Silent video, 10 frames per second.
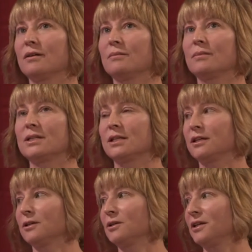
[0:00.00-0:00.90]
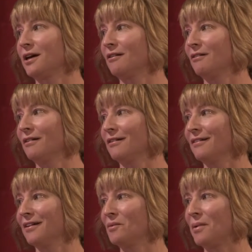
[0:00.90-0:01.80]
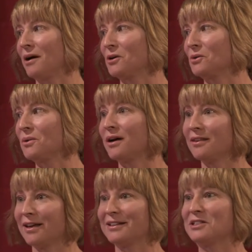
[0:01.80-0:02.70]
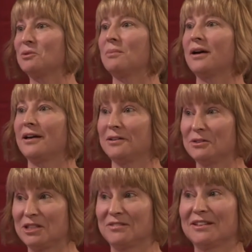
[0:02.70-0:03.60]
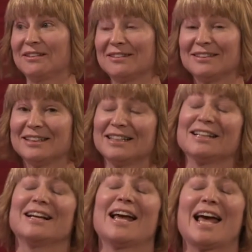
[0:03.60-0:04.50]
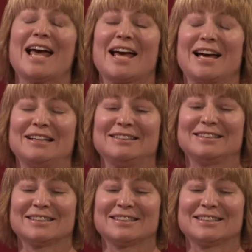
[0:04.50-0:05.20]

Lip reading: particular now about who I let into my energy field, and